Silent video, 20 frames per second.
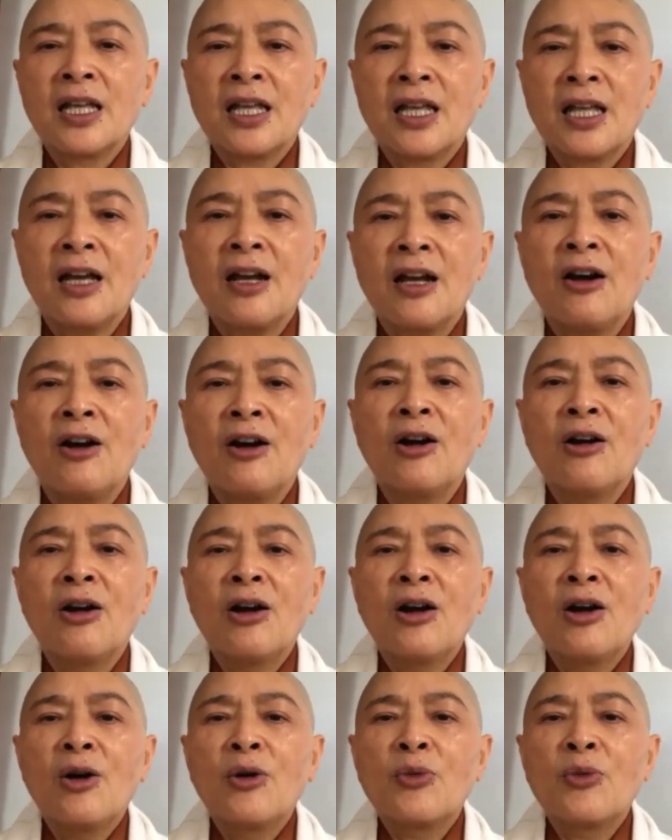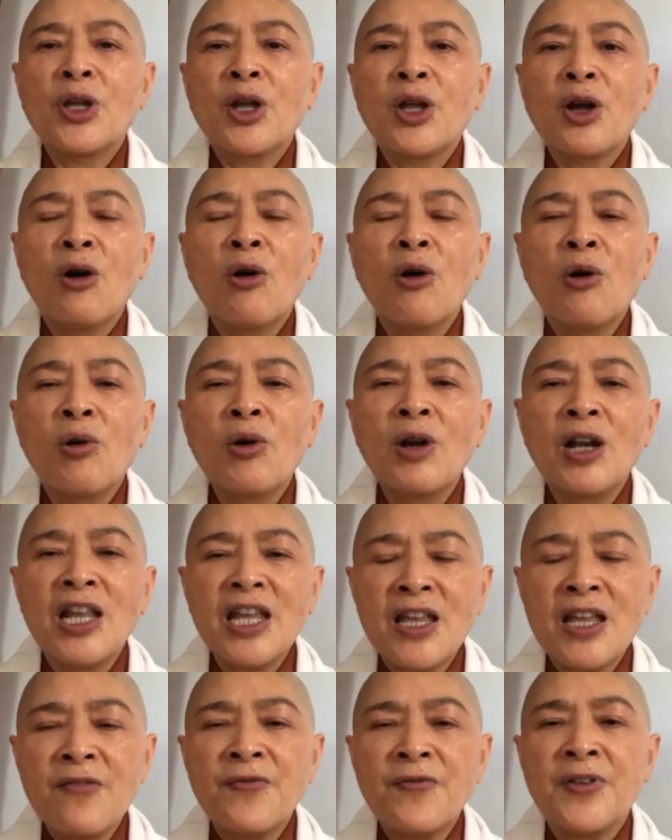You know, we all
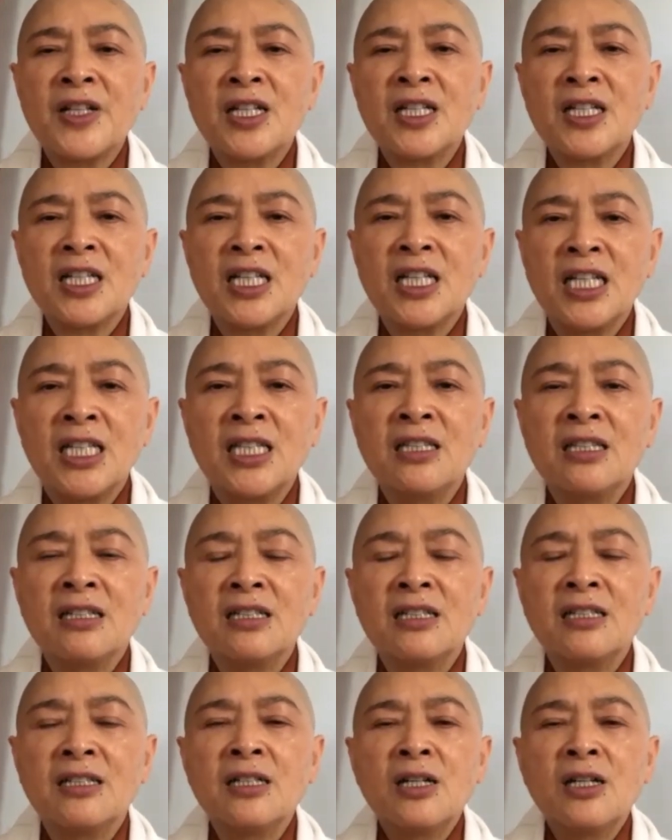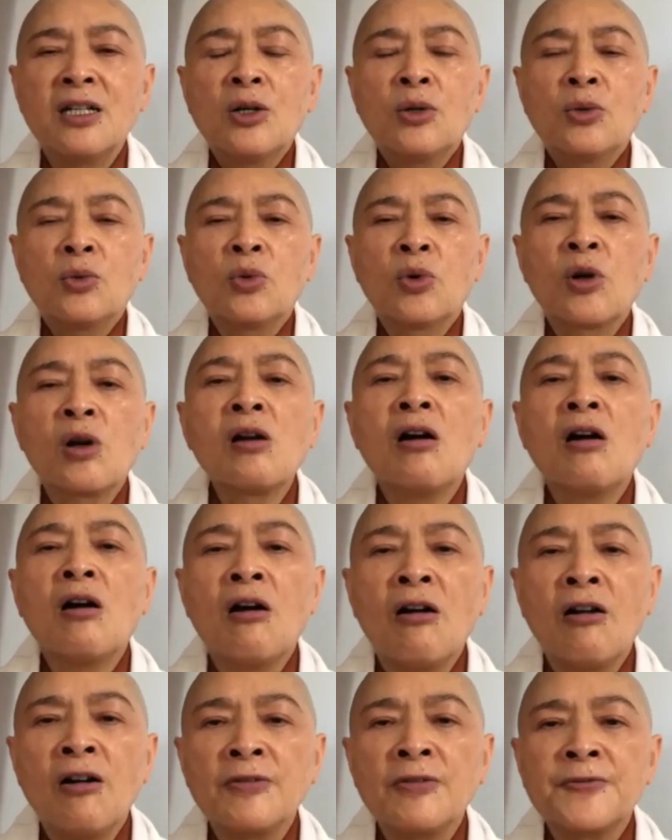live in a world
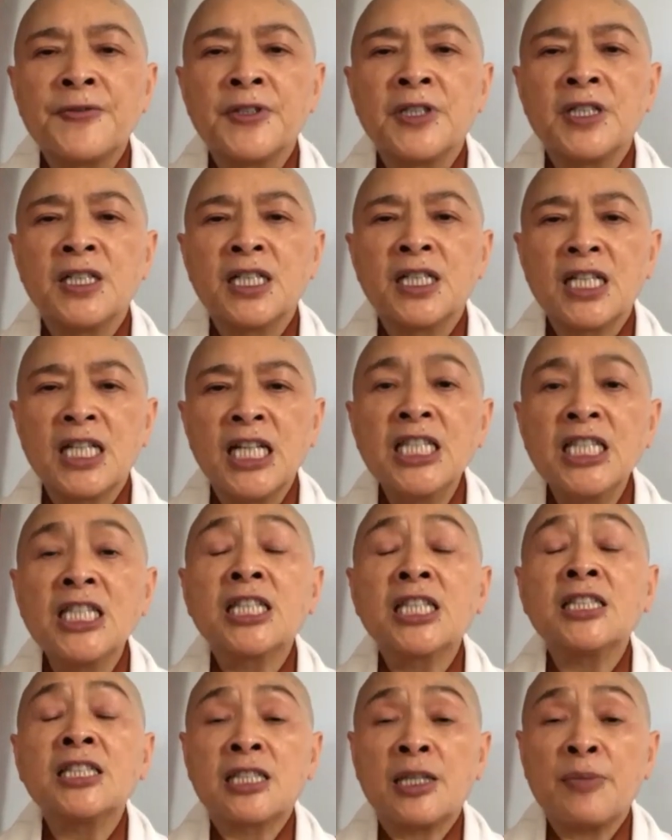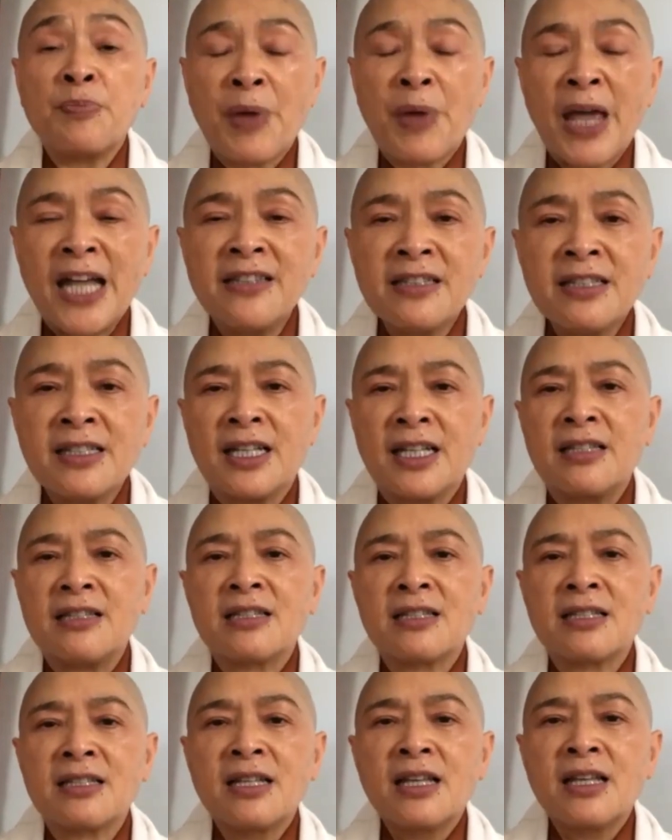of interdependence